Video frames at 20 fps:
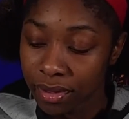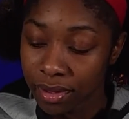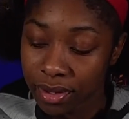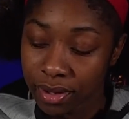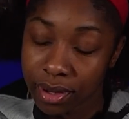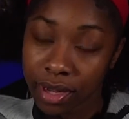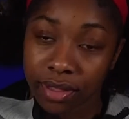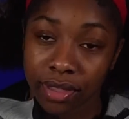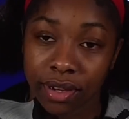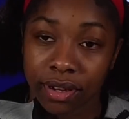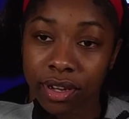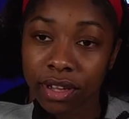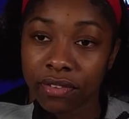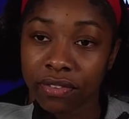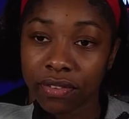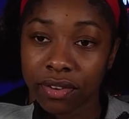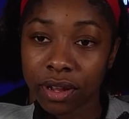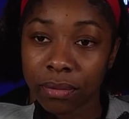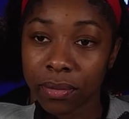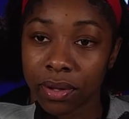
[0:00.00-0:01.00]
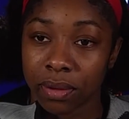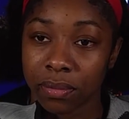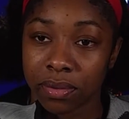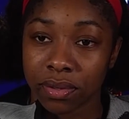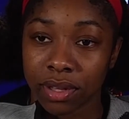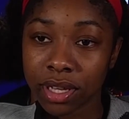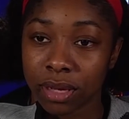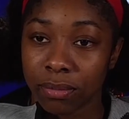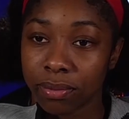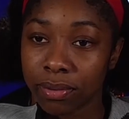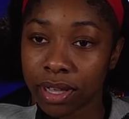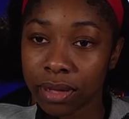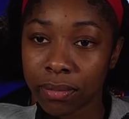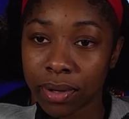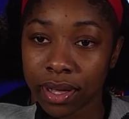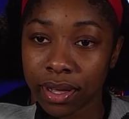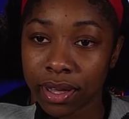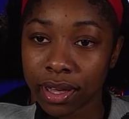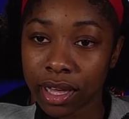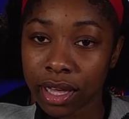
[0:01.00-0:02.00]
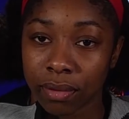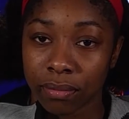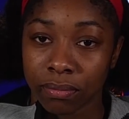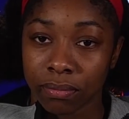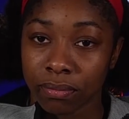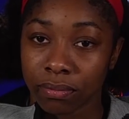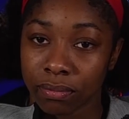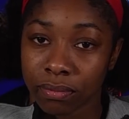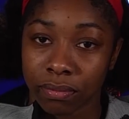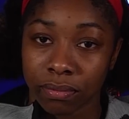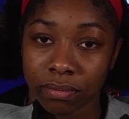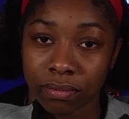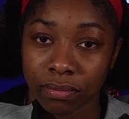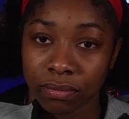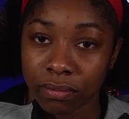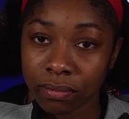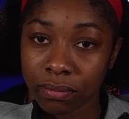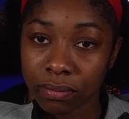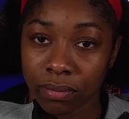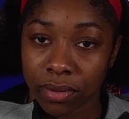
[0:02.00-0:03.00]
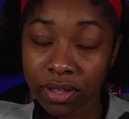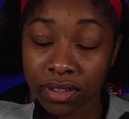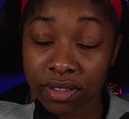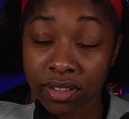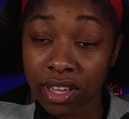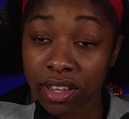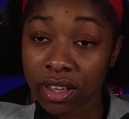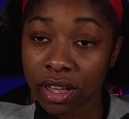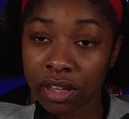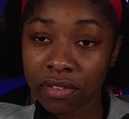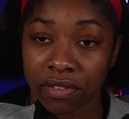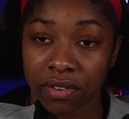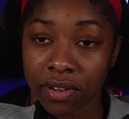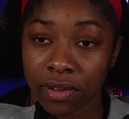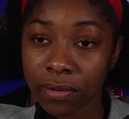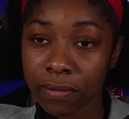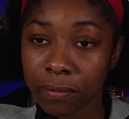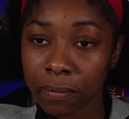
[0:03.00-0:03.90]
nothing different. I mean, I'm just keep playing my game and stay confident.